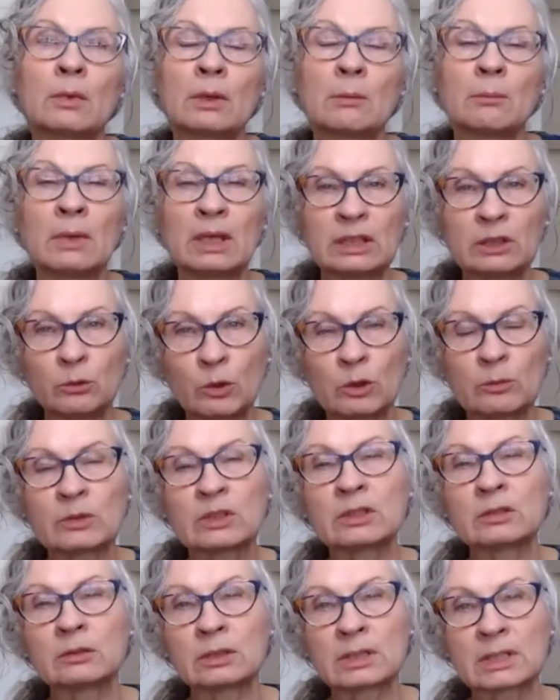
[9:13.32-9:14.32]
many
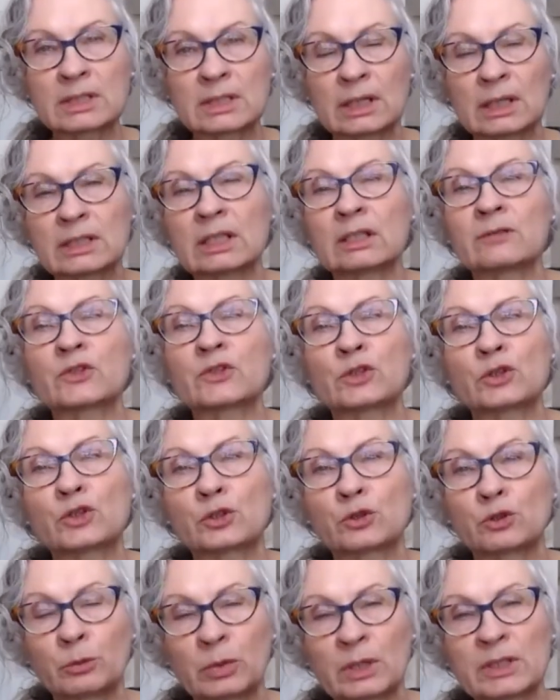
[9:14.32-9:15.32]
women decide to have
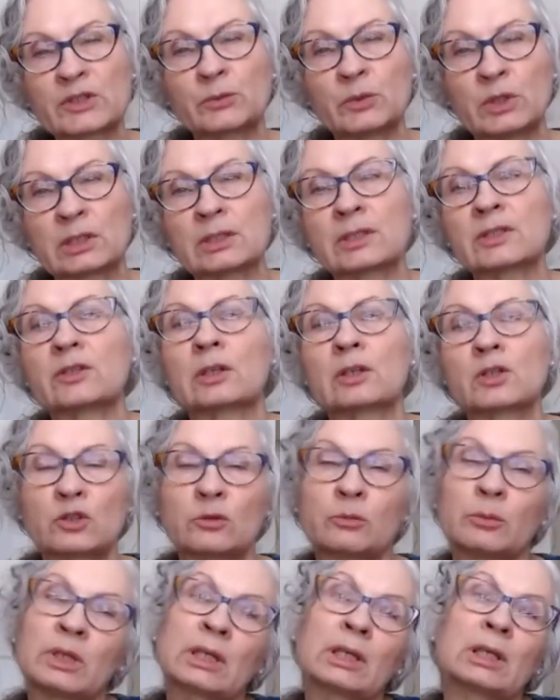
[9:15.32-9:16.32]
surgical breast
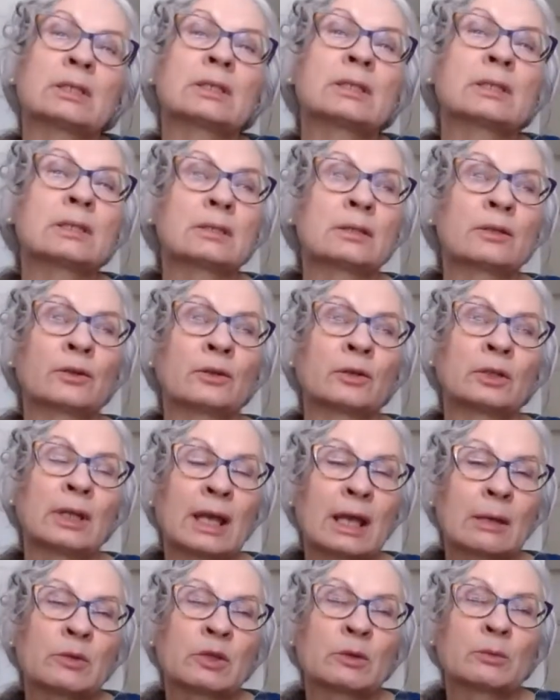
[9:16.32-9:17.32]
reconstruction because they're
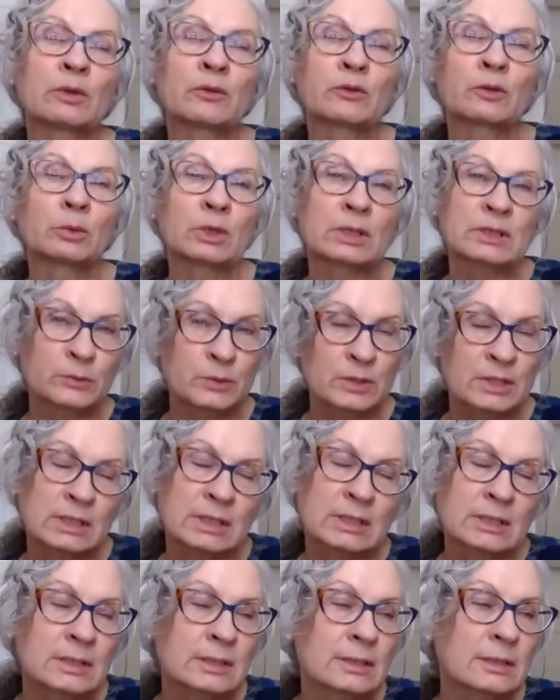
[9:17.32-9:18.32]
unhappy with their breast
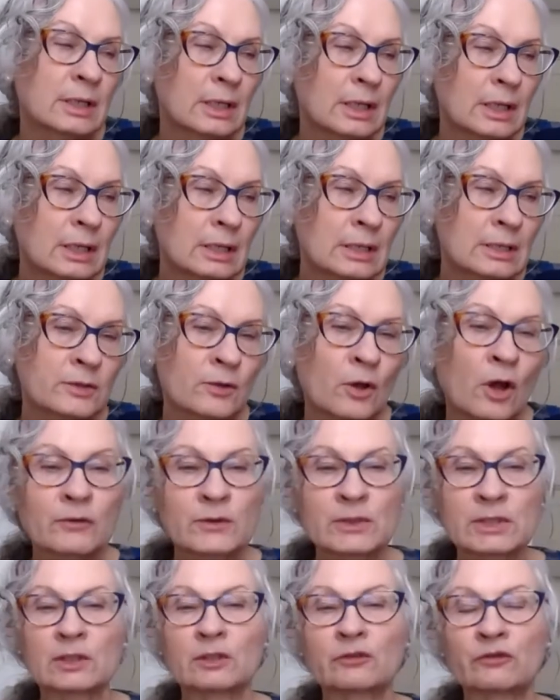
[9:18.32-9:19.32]
prostheses. So
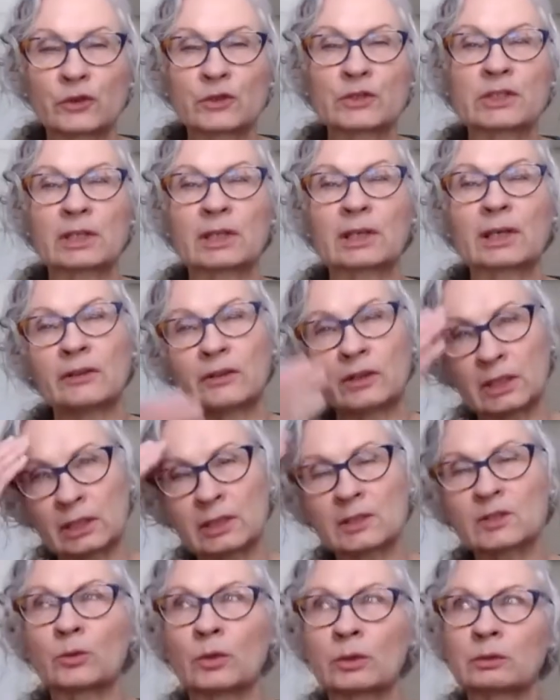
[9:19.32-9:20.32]
obviously the first thing I
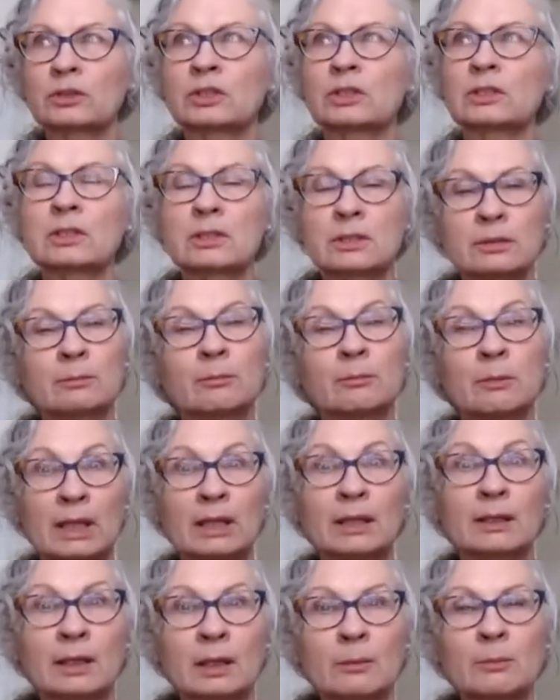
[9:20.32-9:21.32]
think is, well, just
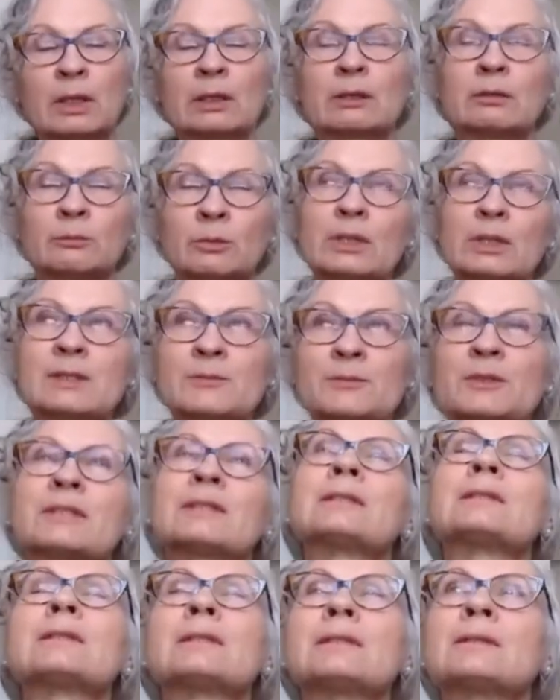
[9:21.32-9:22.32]
make a better breast
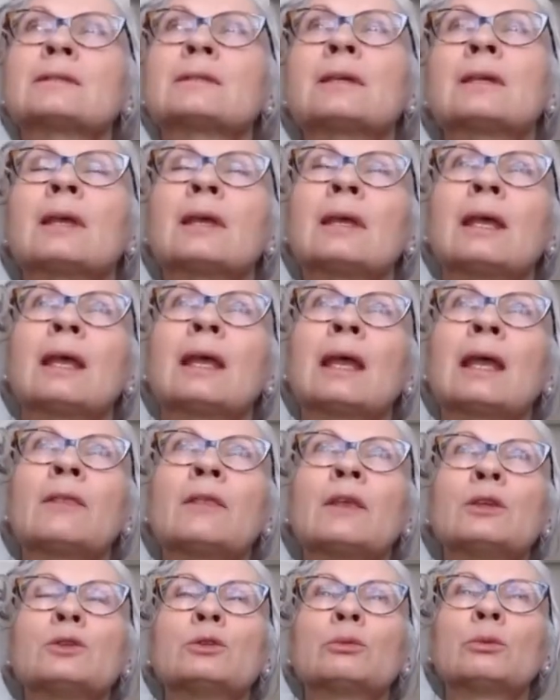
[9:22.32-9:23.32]
prosthesis. And
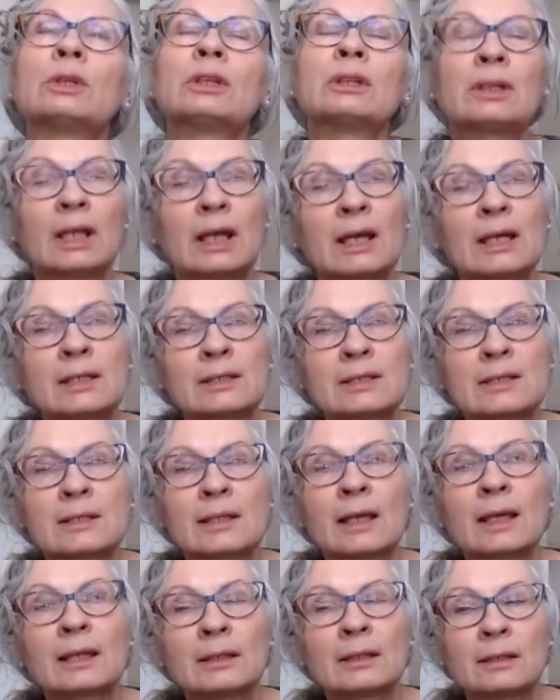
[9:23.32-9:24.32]
then you realize
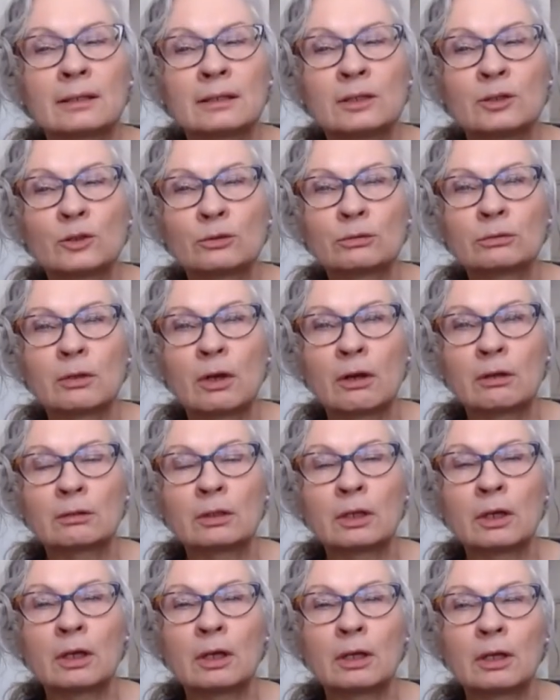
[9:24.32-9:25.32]
that, you know,
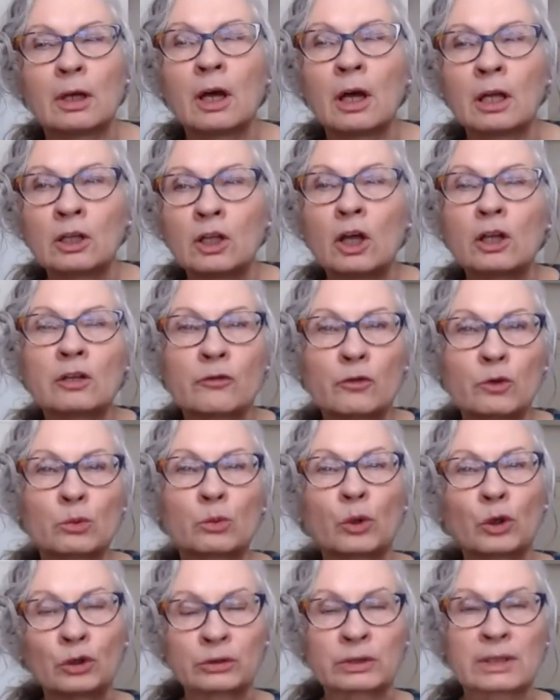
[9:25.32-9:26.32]
a lot of the
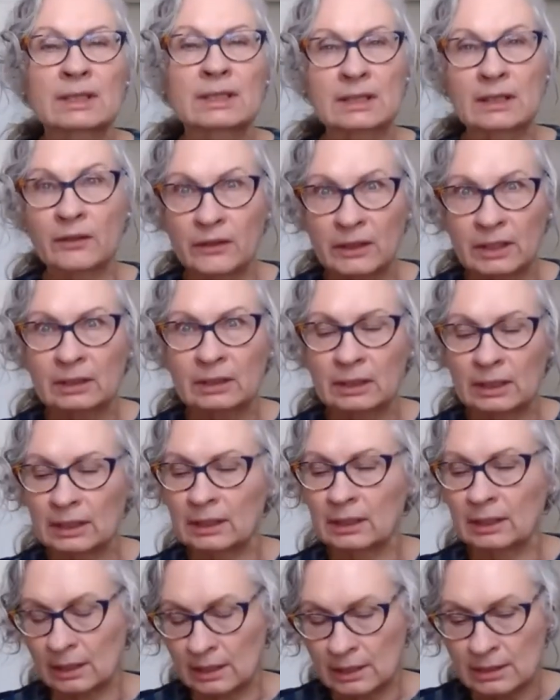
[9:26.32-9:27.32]
world doesn't think
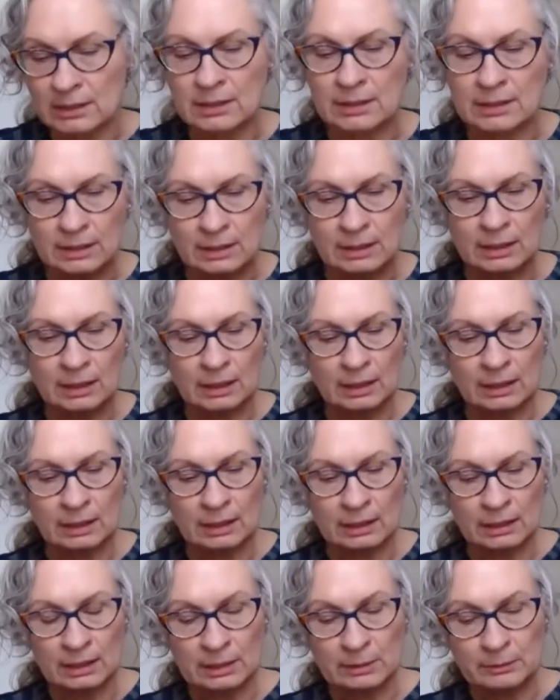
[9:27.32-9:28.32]
like us.
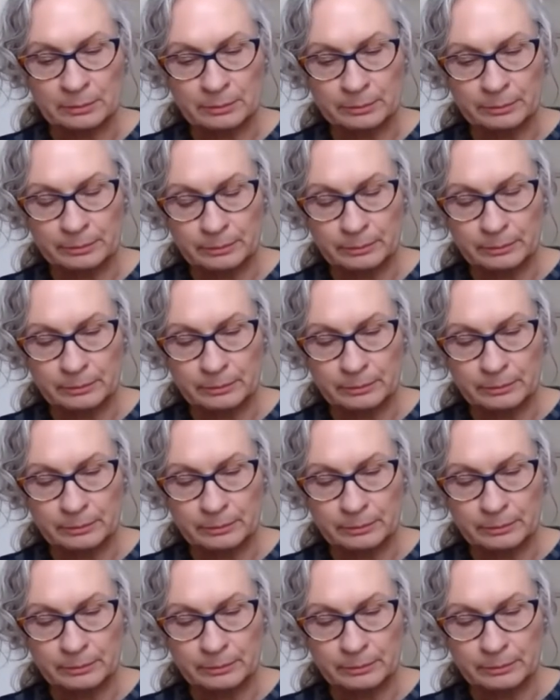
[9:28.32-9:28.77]
But